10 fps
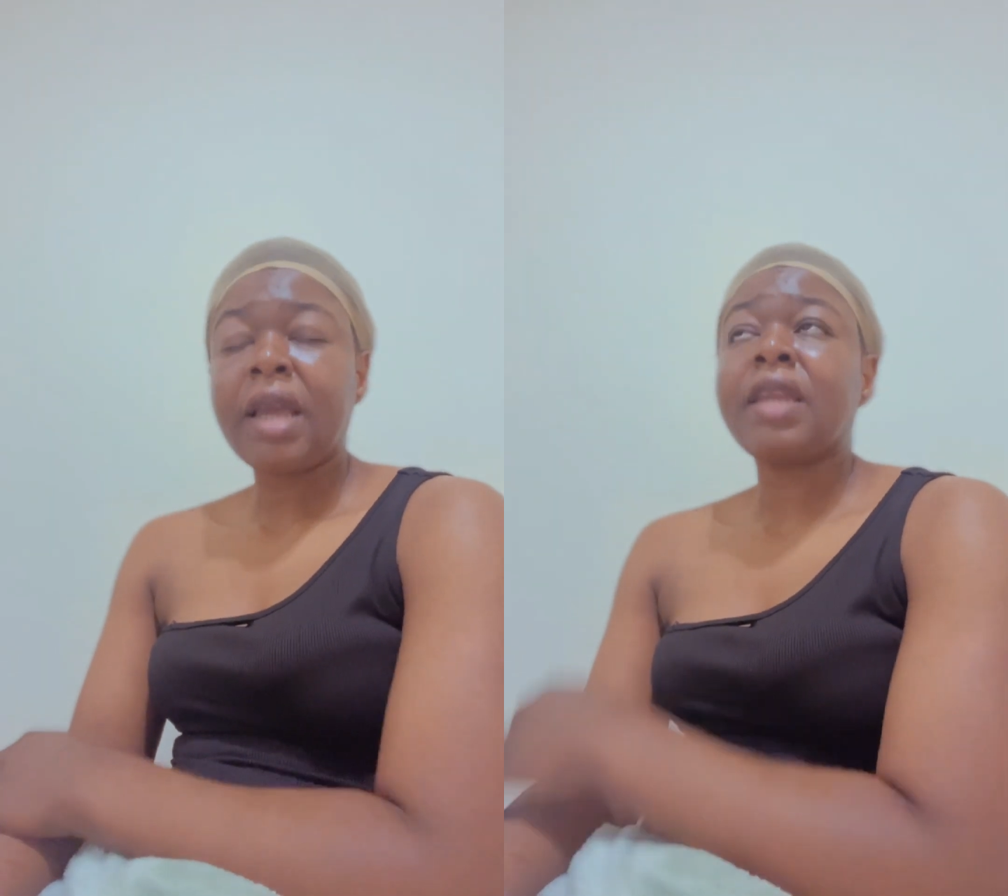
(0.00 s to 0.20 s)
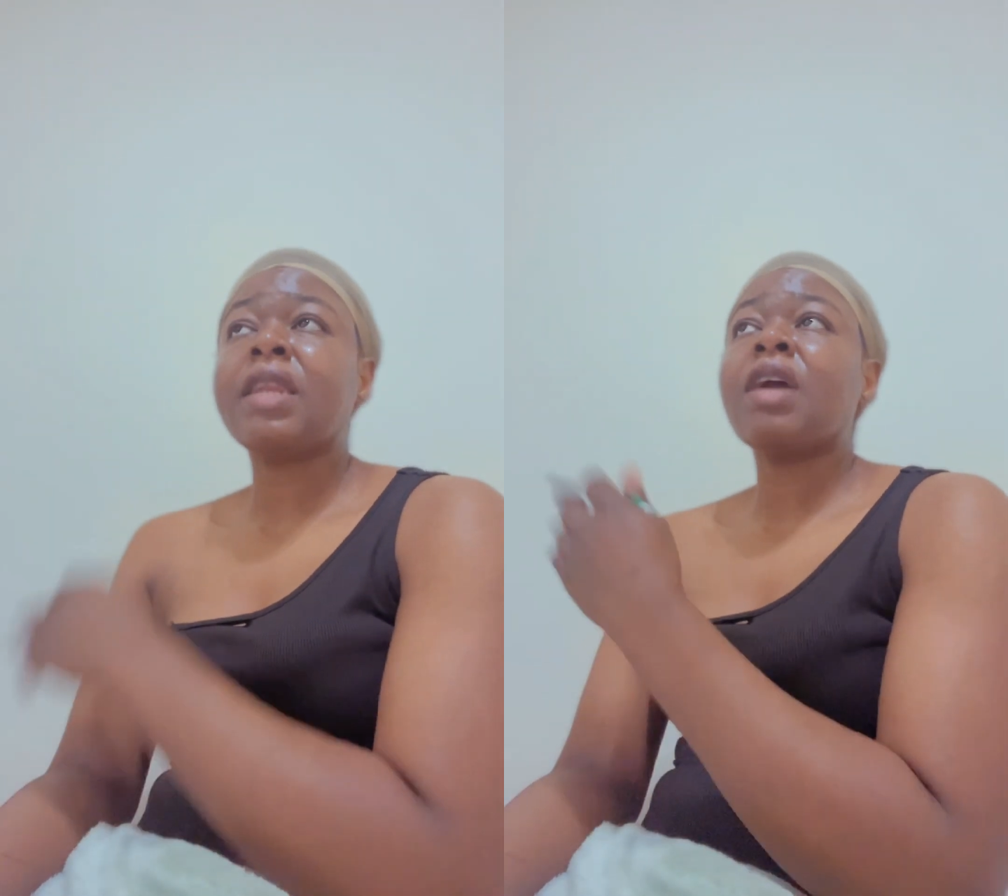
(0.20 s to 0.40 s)

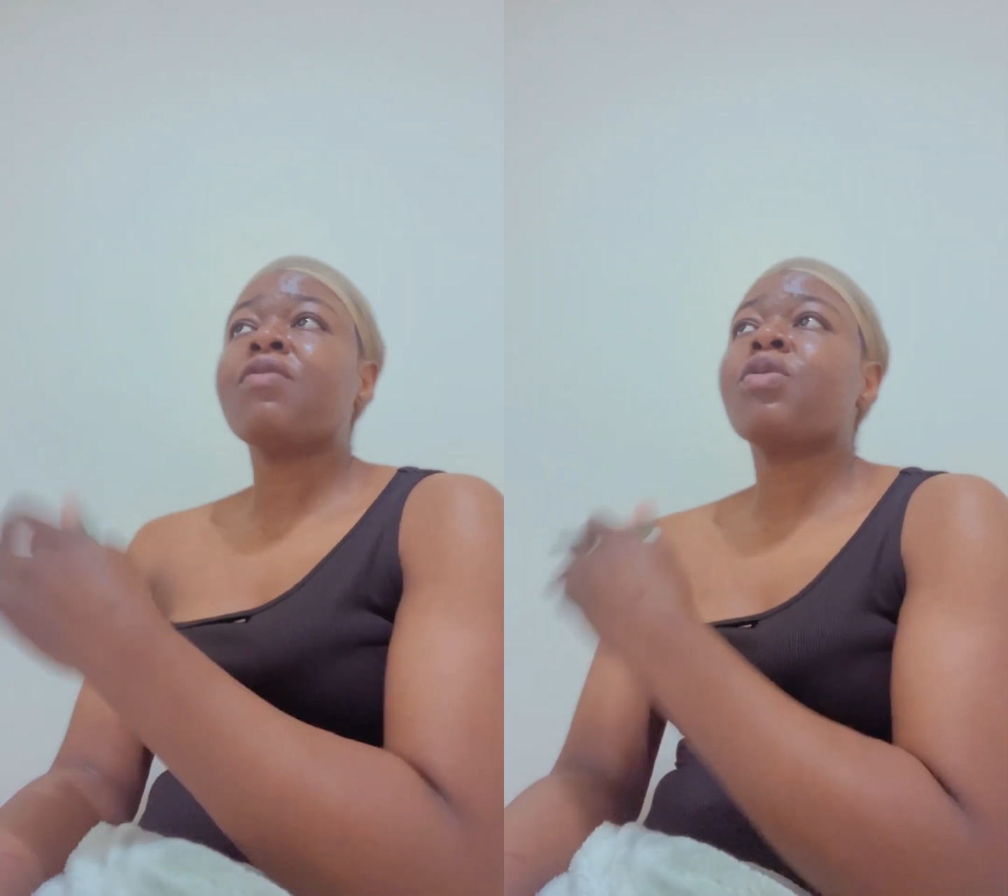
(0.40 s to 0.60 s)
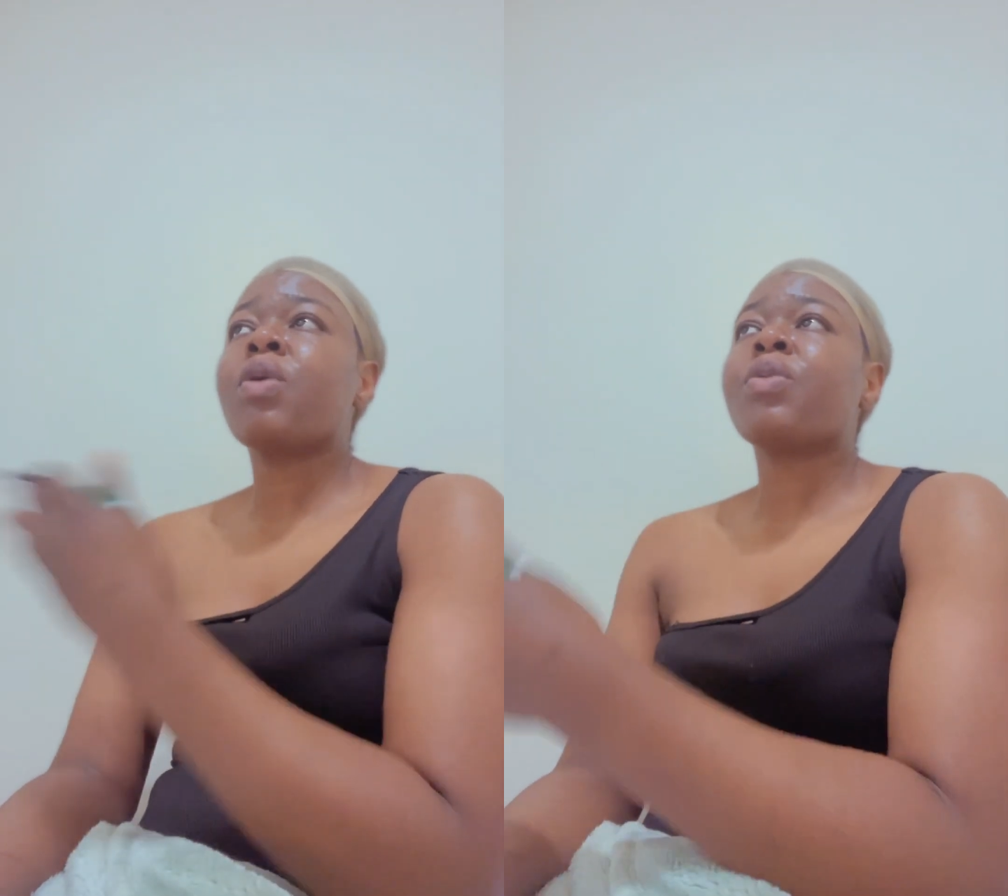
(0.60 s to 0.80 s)

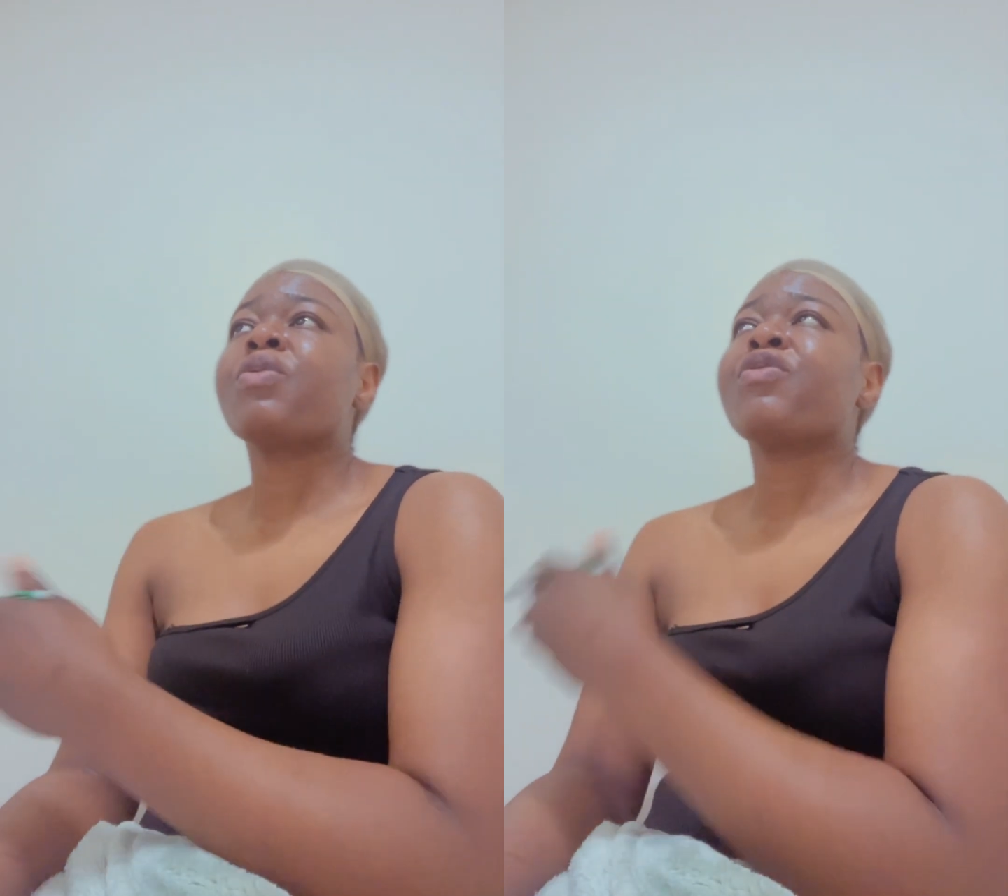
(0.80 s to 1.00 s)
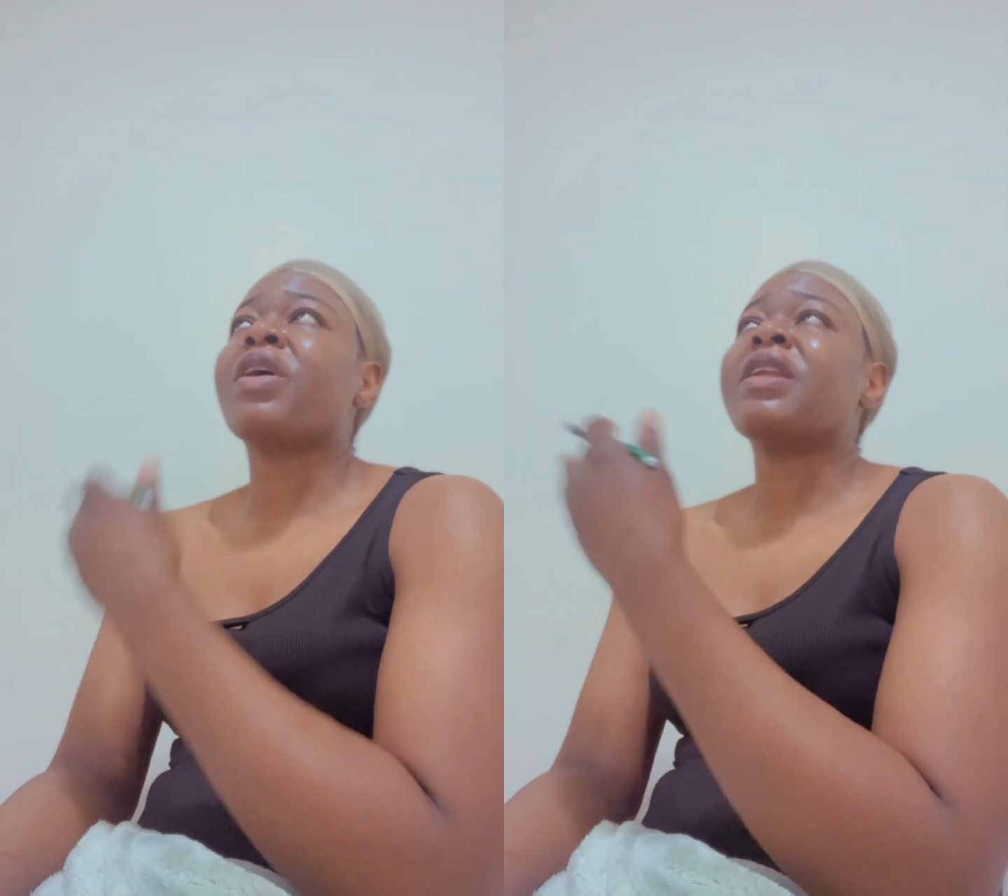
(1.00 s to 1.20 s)
everywhere we
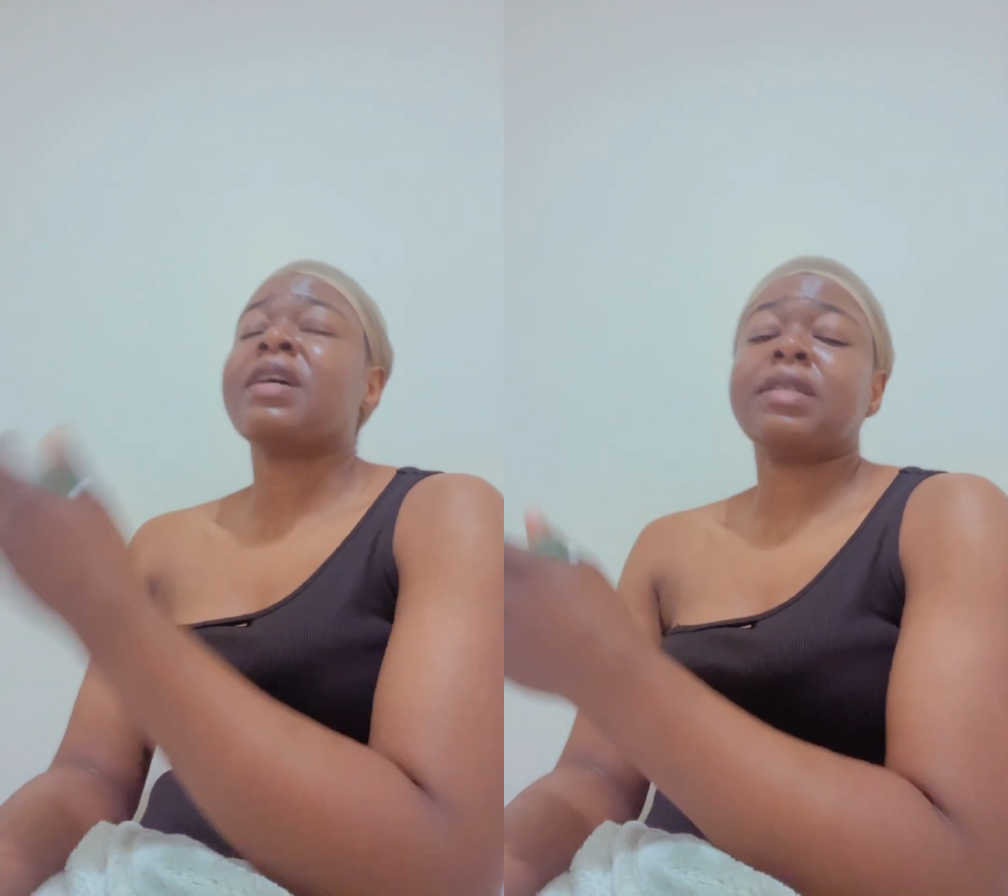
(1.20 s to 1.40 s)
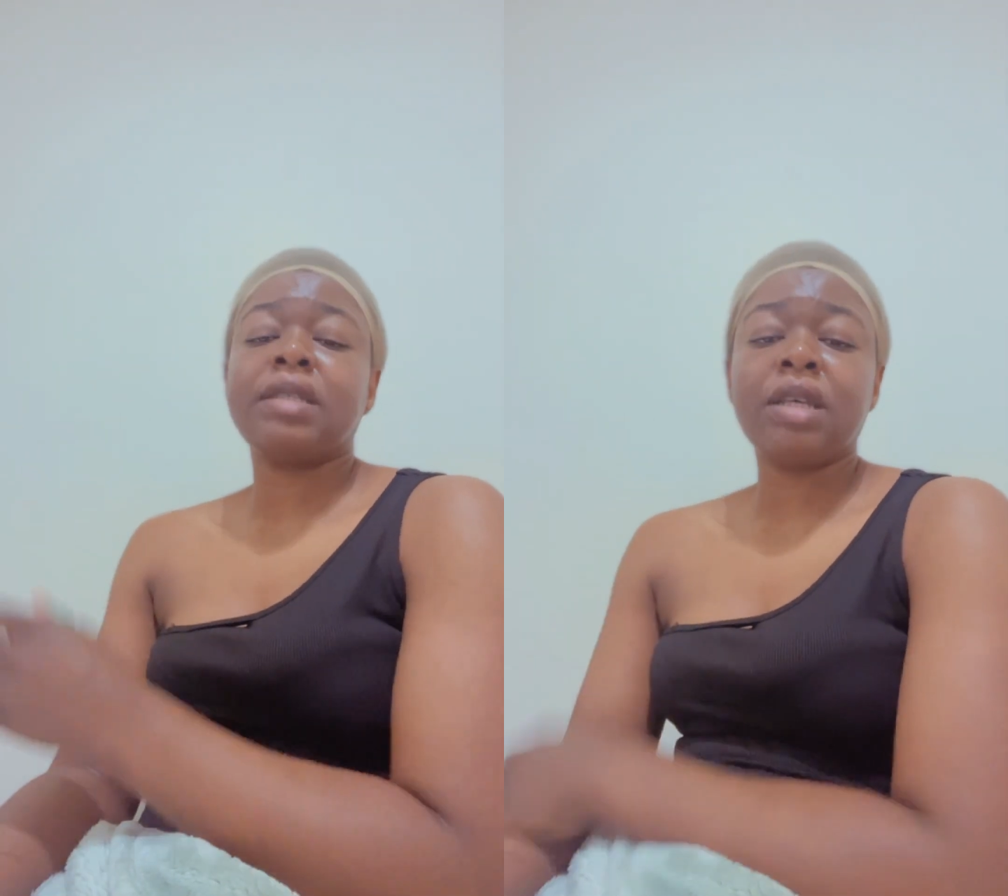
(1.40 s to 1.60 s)
find
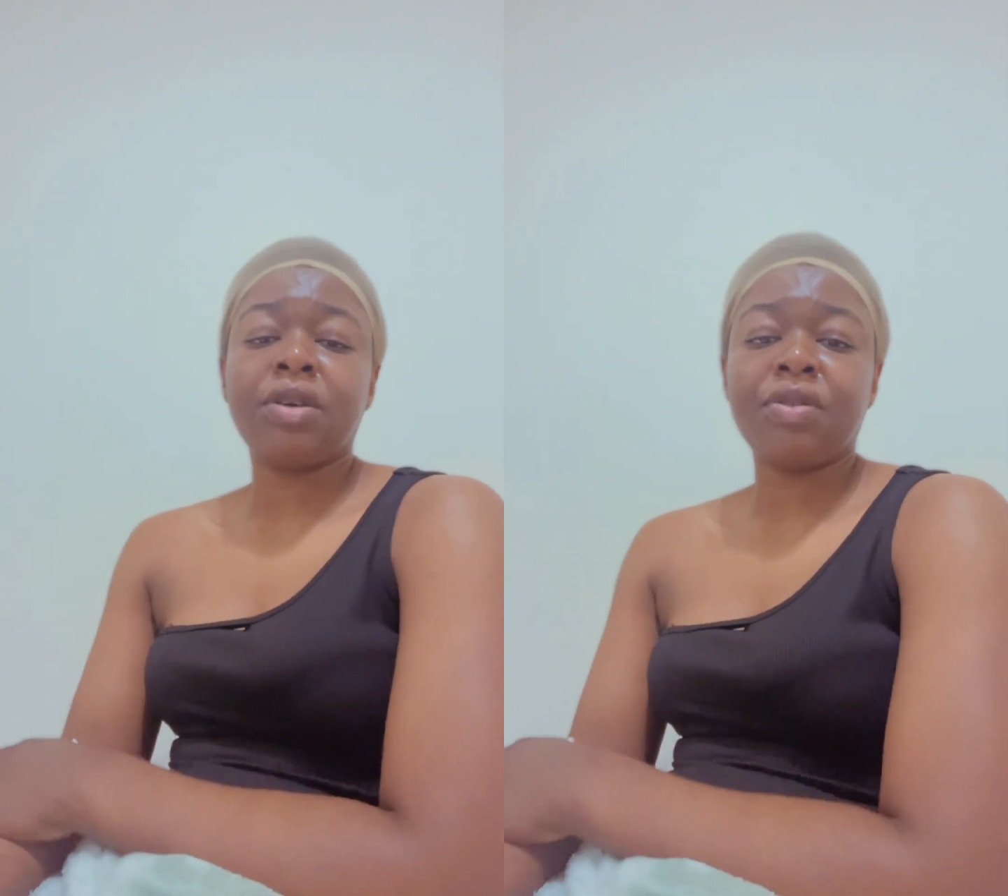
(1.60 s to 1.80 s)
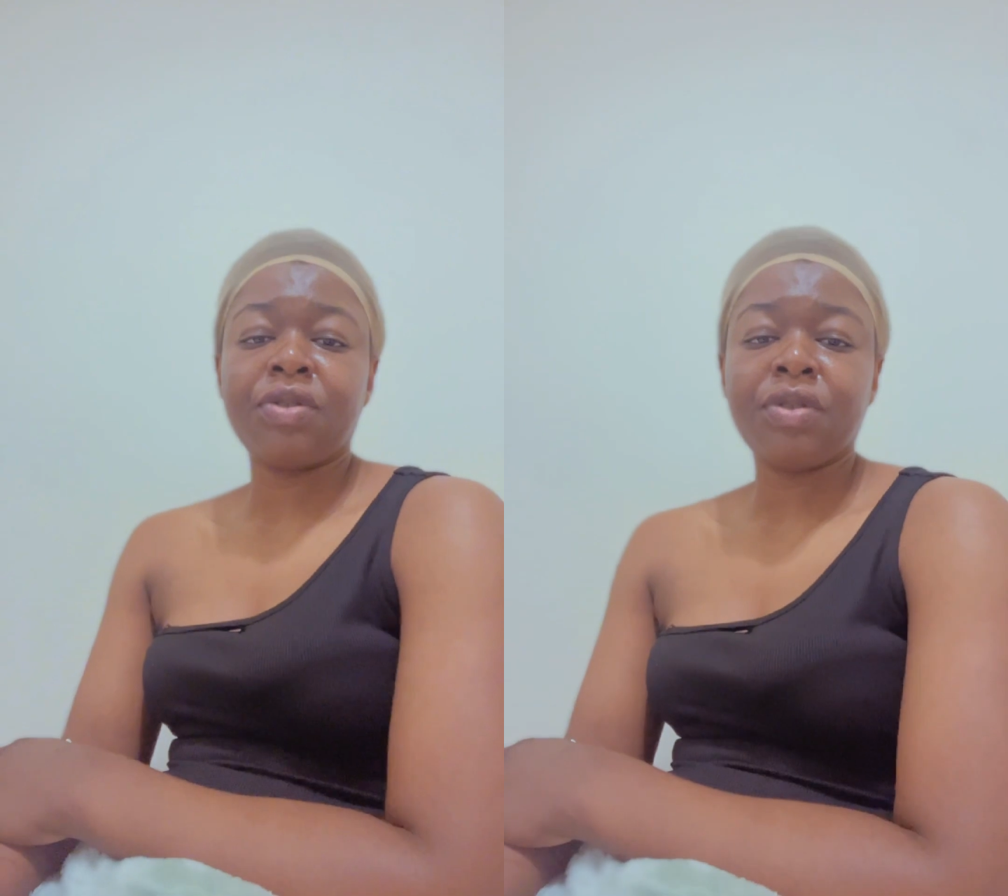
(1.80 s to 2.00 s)

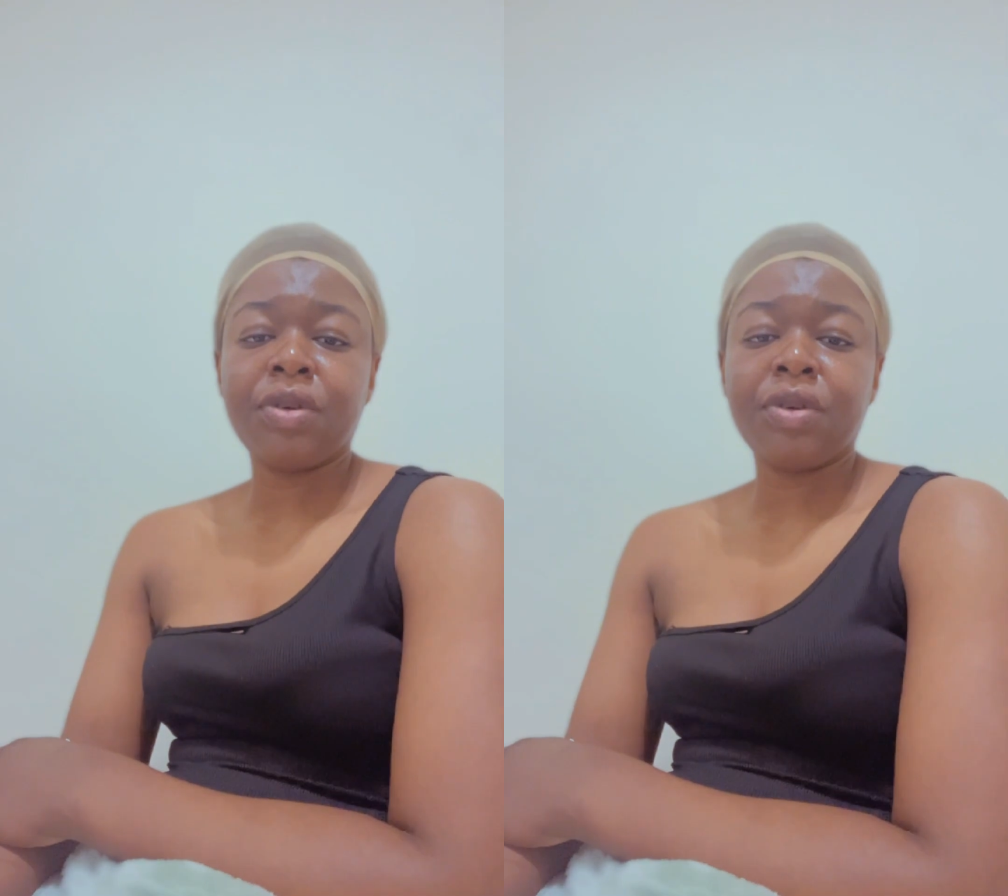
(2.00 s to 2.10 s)
ourselves,